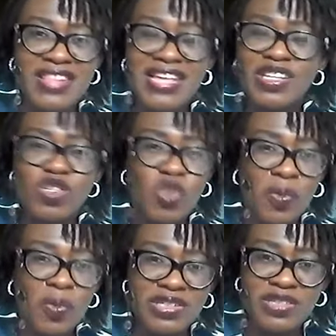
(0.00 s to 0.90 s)
Thank you
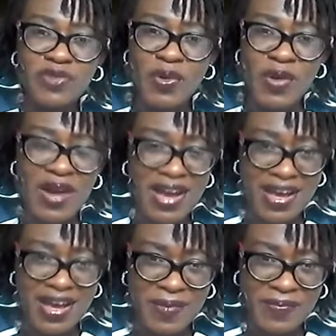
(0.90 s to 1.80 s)
so much for
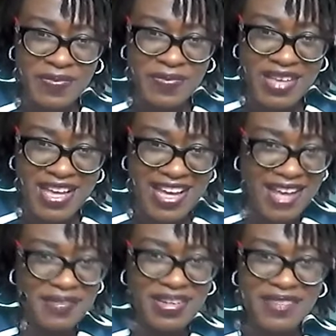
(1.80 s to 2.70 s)

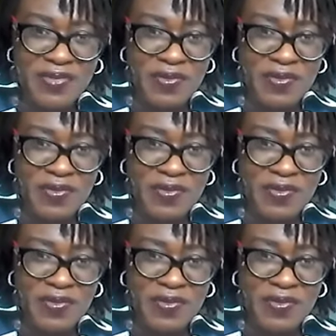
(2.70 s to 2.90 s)
accepting